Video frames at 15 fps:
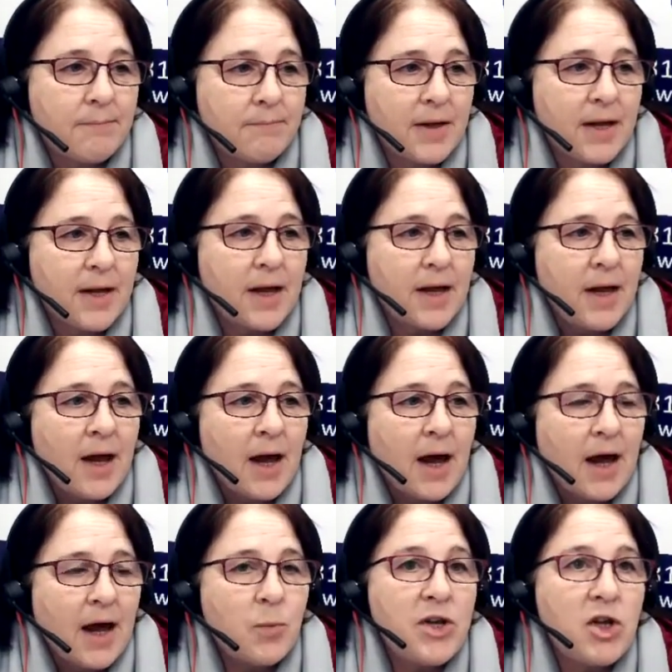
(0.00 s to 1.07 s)
Yeah.
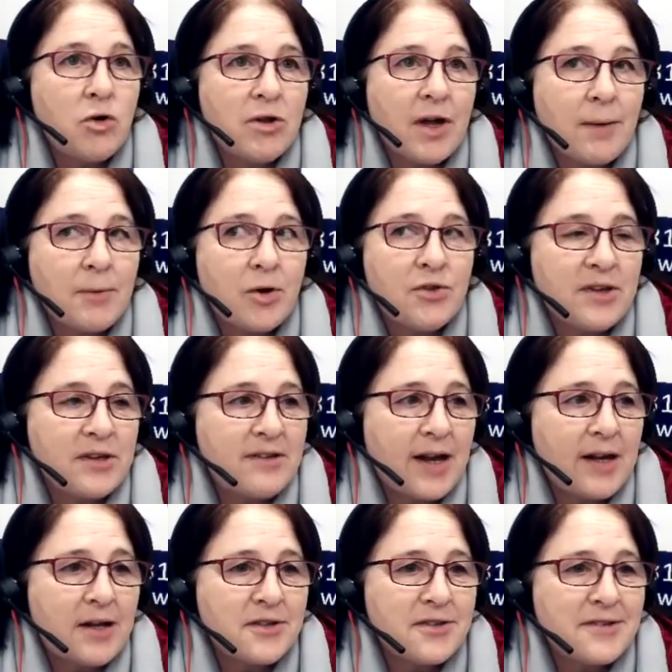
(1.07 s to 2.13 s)
And we know that because they
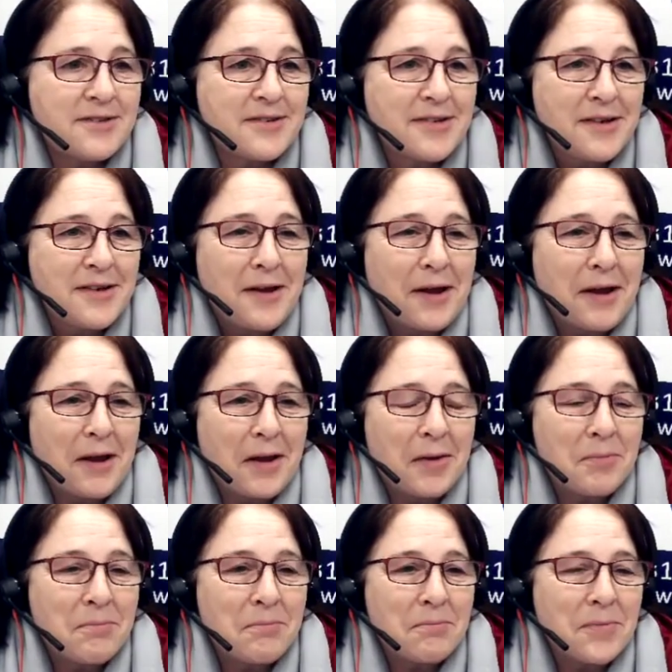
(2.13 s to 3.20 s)
tell us.
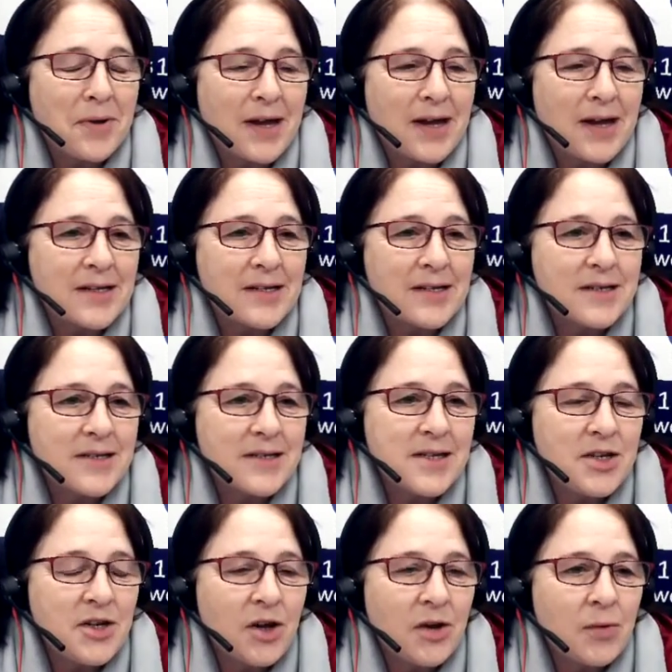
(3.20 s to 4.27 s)
And
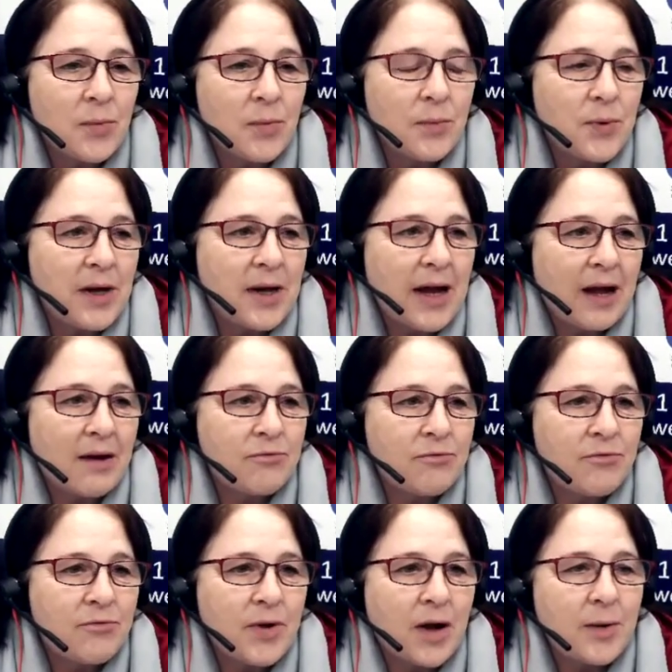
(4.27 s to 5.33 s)
you know, we have.
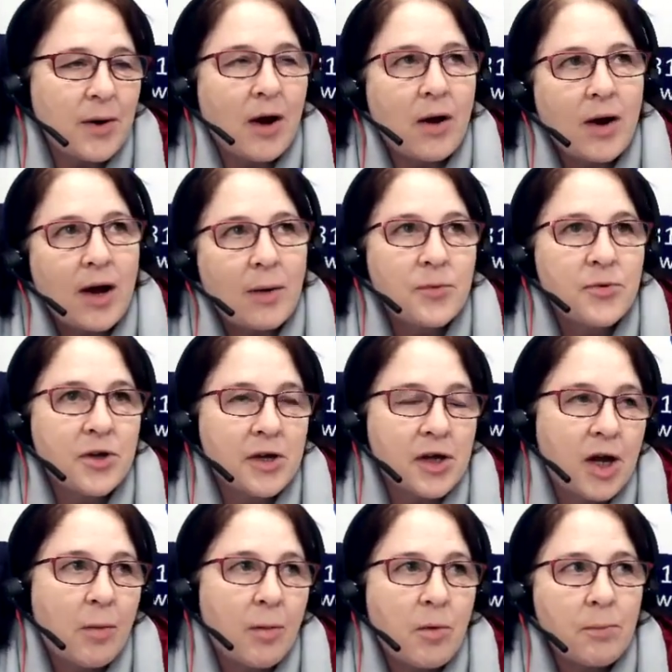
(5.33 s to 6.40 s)
I was going to
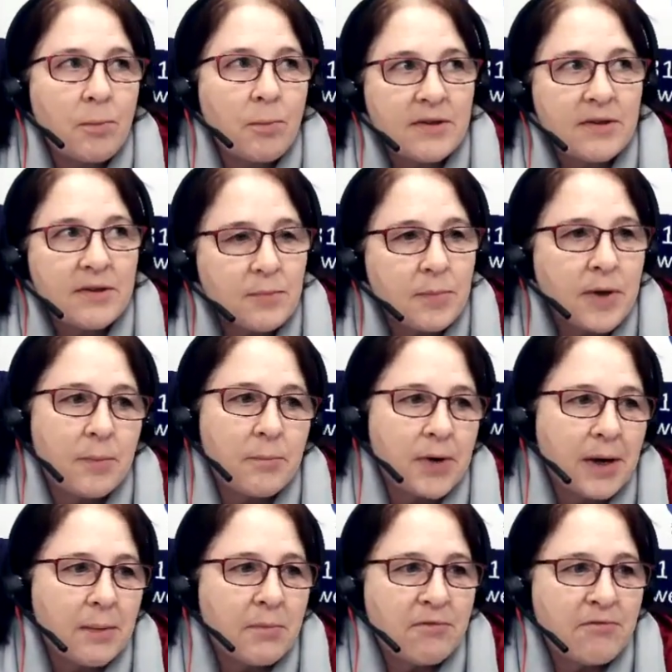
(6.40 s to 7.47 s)
come on business, but I'm
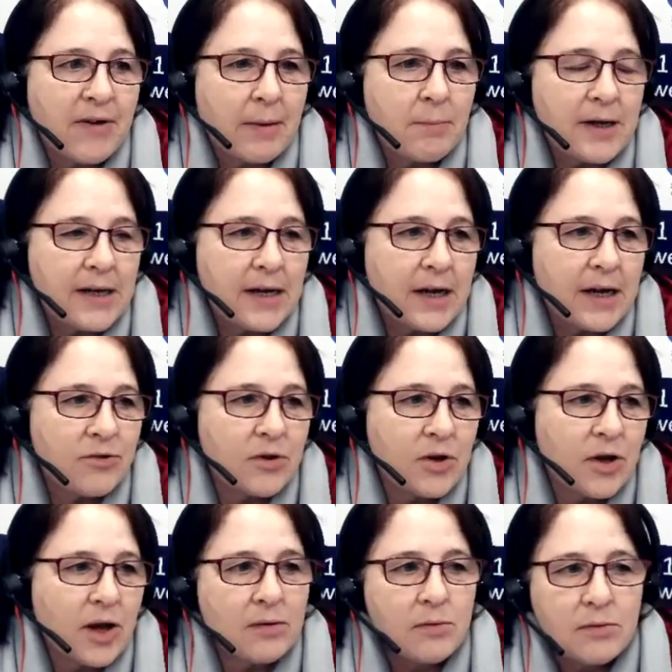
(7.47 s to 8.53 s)
bringing my family now. So
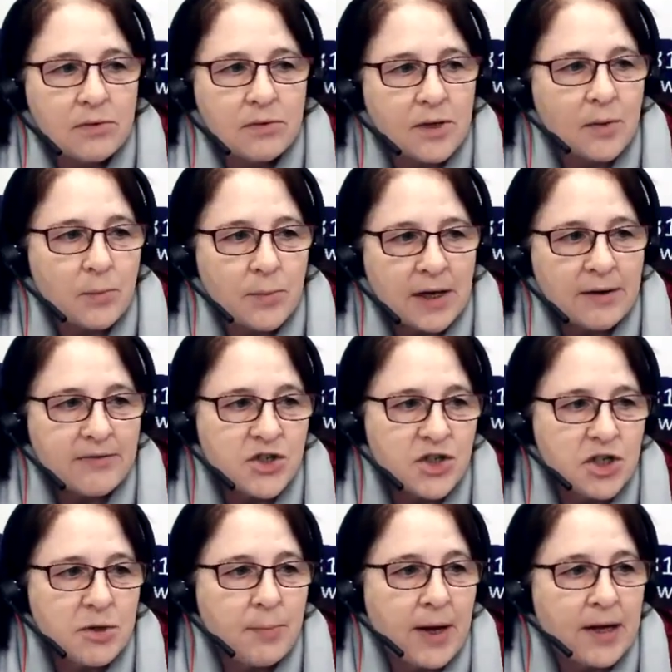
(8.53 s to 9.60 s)
can we have a
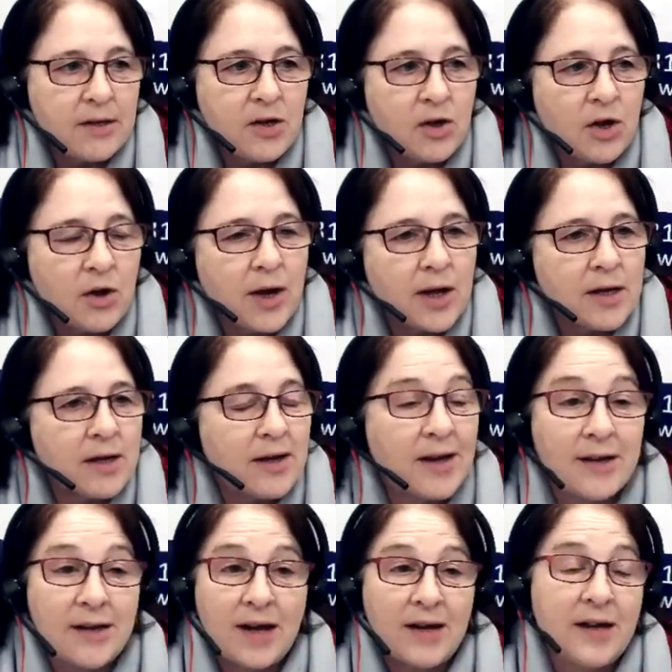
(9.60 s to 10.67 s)
2-bed? You know, and
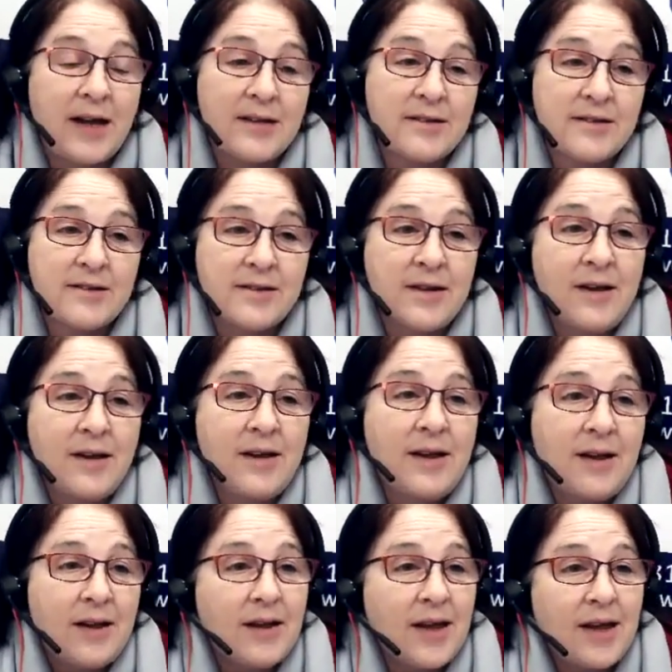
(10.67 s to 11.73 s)
that's
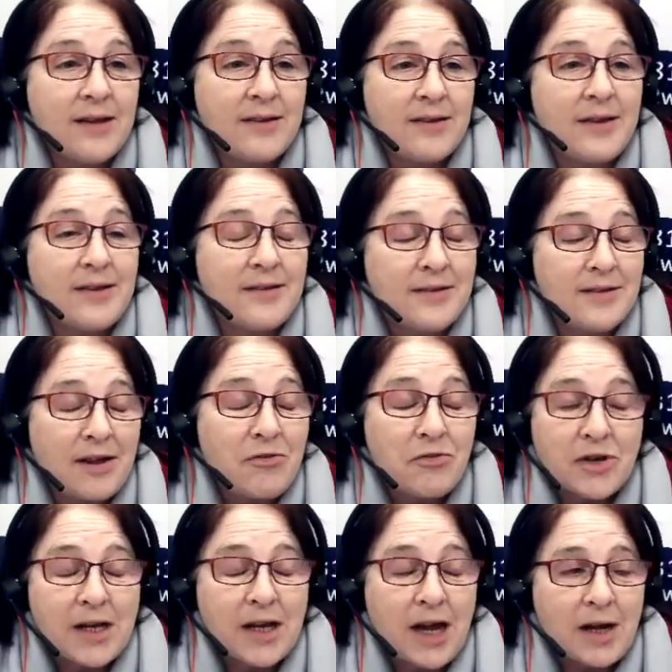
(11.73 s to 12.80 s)
it's
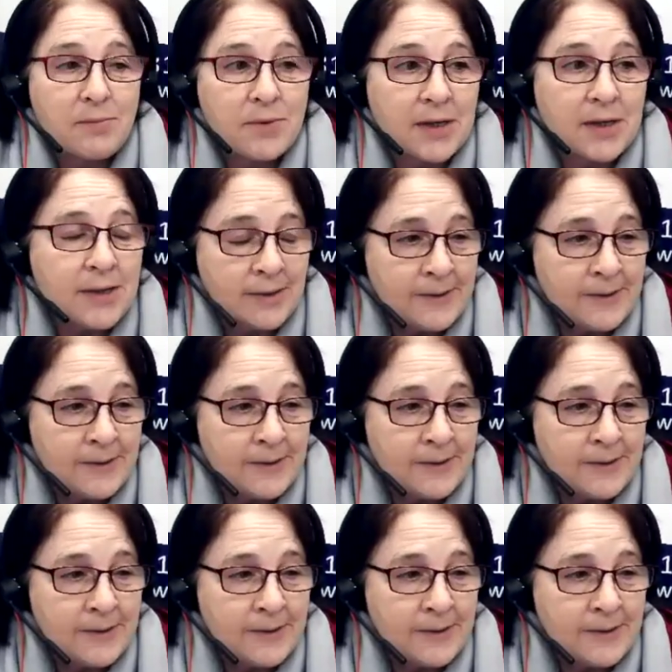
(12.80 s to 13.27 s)
definitely happening.